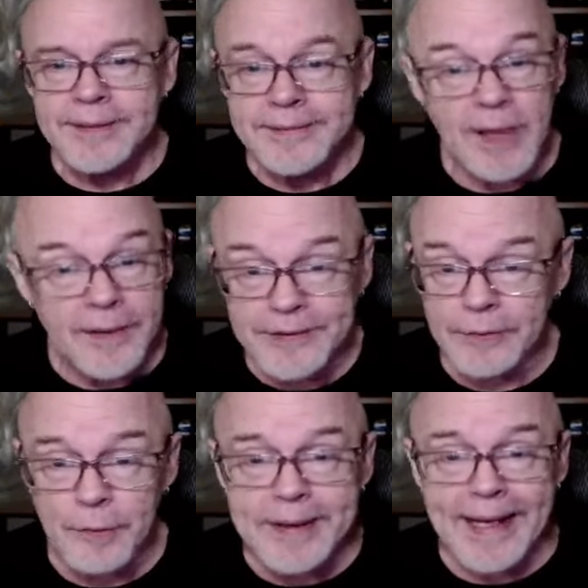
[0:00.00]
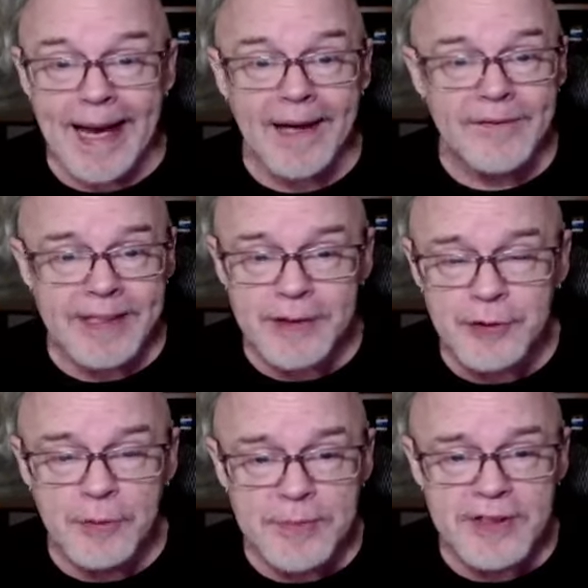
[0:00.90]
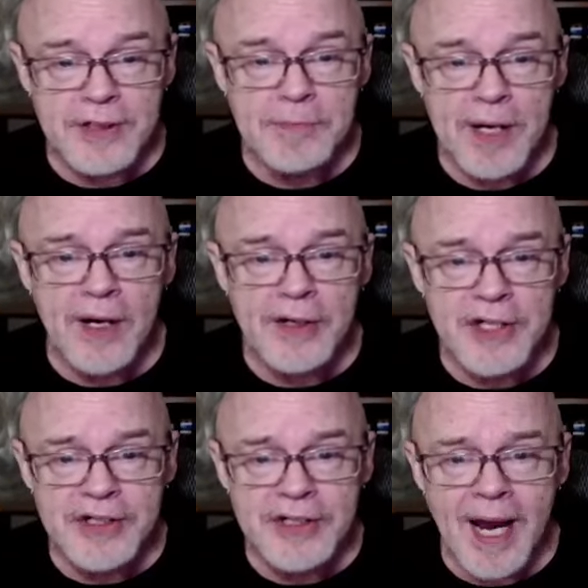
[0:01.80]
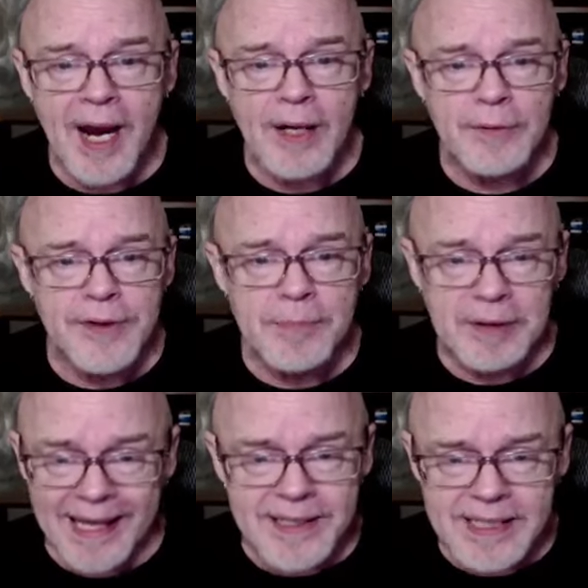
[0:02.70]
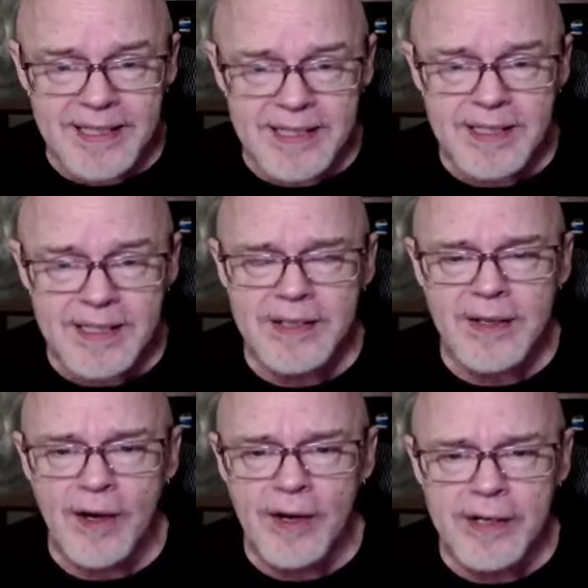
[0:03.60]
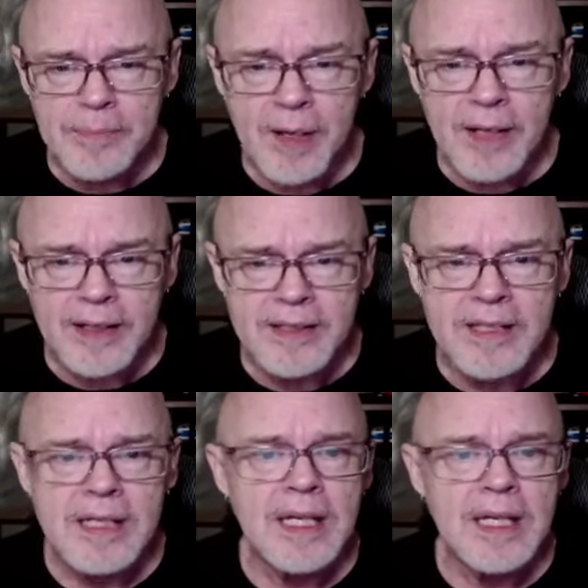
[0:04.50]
Not that we have any troops to spare just now, with the planting season hard upon us.